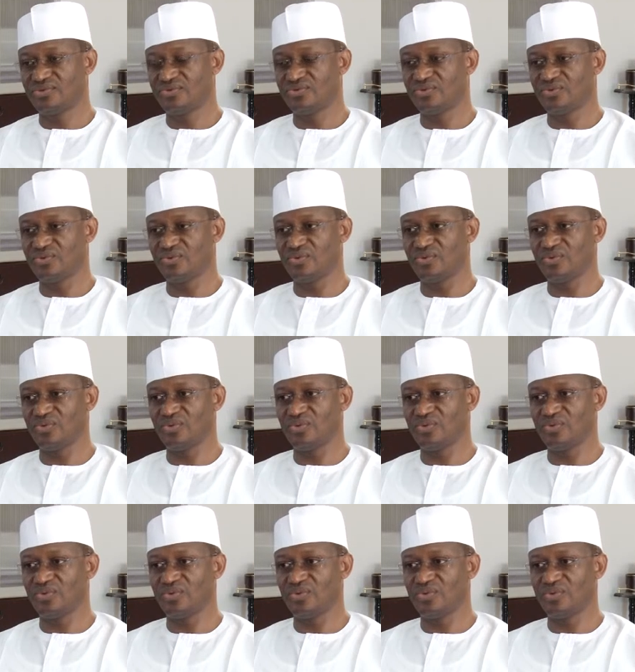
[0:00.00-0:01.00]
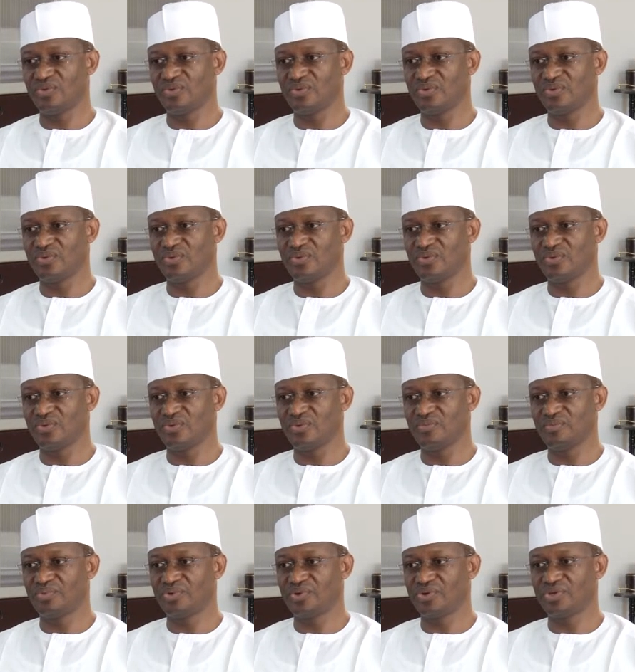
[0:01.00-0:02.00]
to
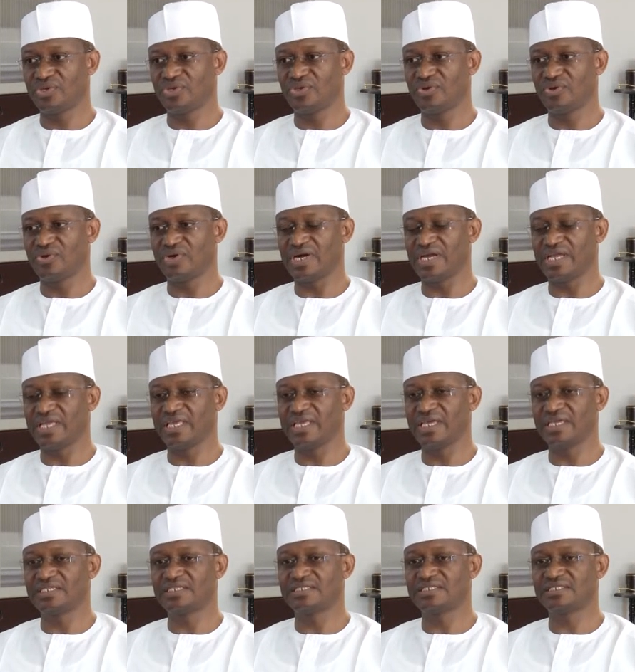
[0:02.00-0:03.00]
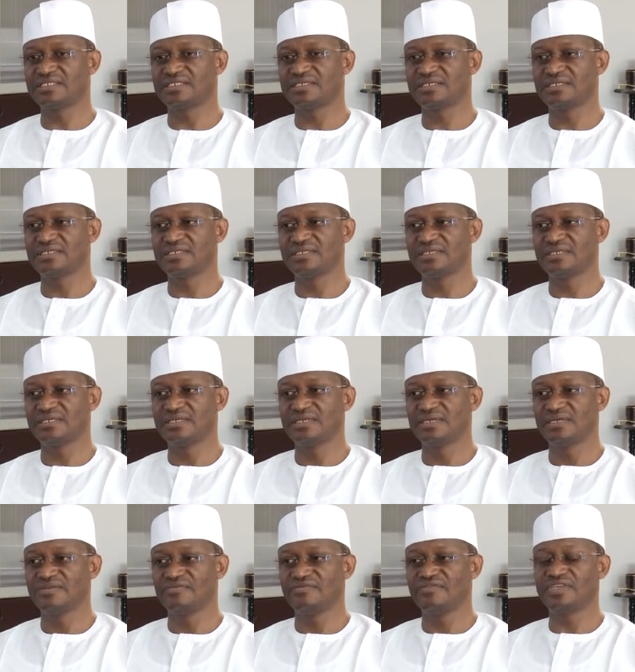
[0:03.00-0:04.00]
procure and get
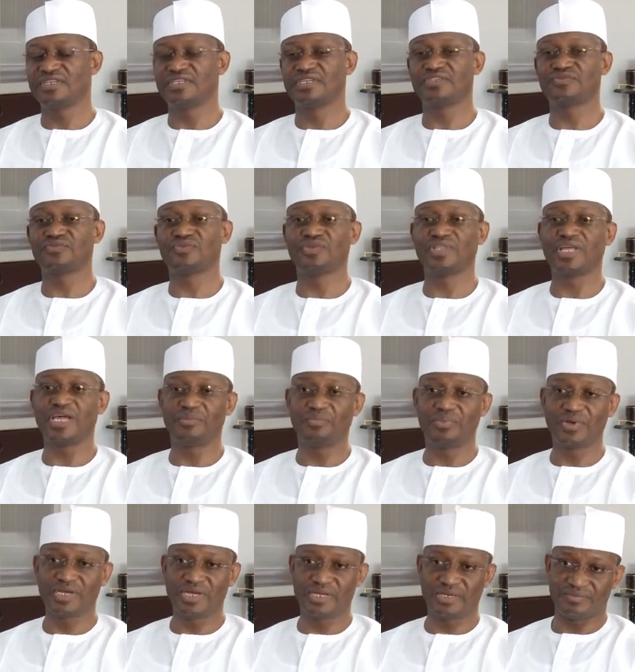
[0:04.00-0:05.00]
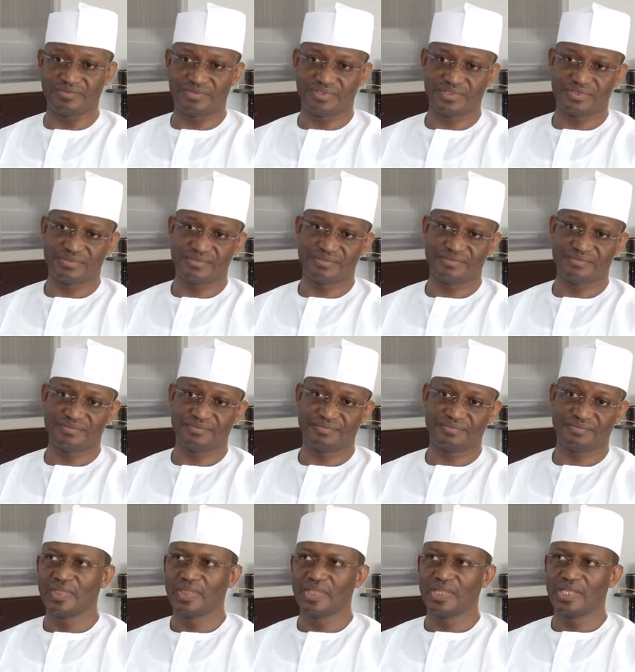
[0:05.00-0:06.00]
visas for their pilgrims.
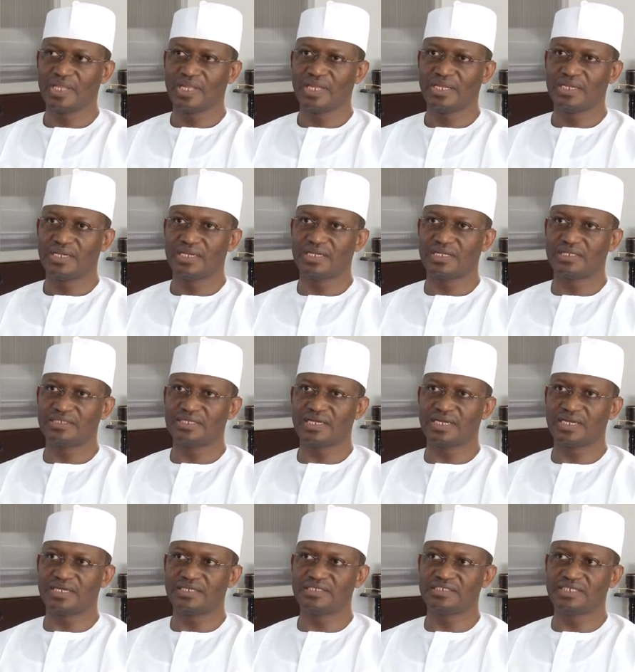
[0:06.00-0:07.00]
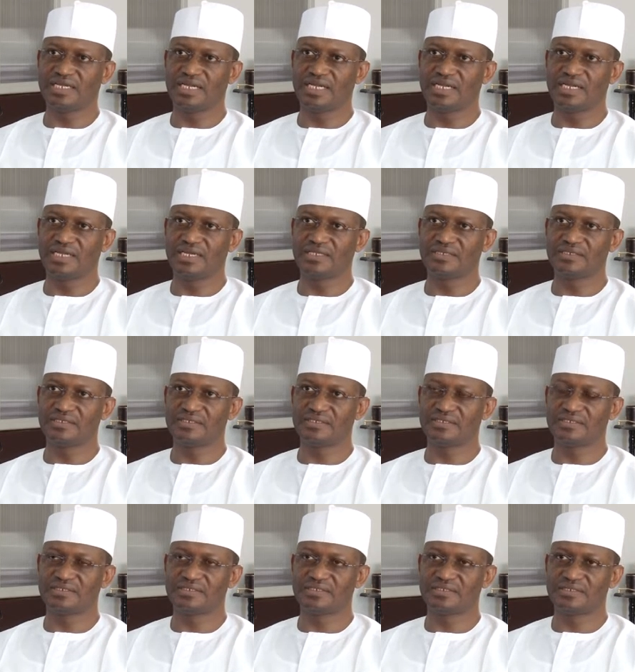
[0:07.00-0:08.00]
The second challenge
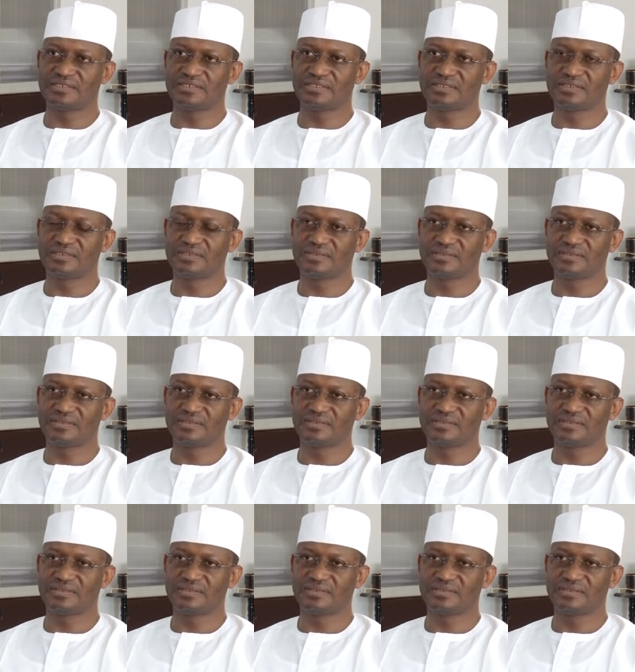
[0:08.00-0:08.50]
is